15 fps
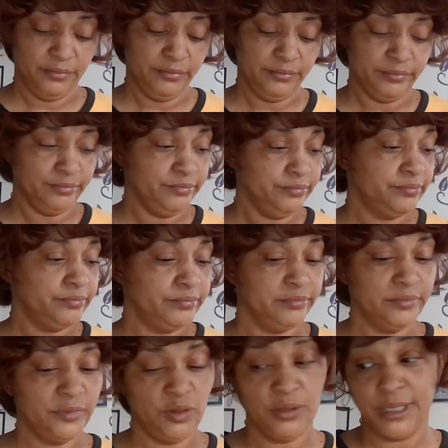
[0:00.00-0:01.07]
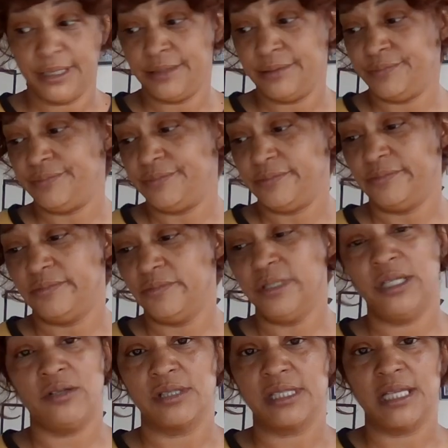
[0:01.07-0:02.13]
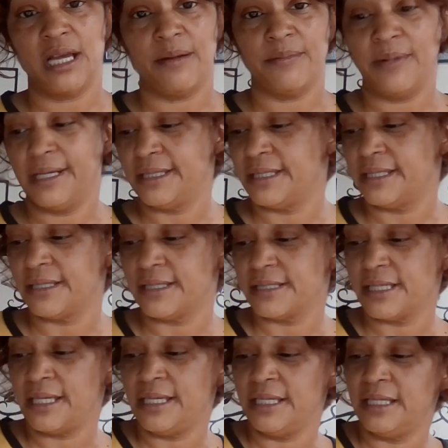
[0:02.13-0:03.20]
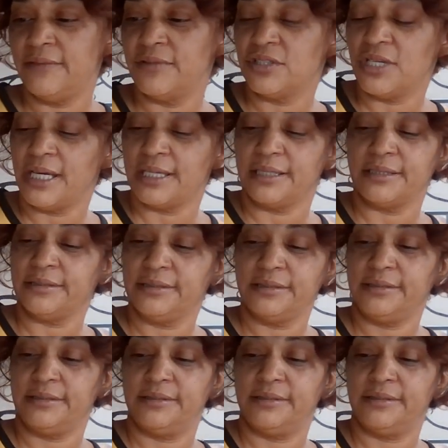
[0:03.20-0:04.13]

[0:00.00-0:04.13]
Mm, okay, we gonna stop right there because I ain't even trying to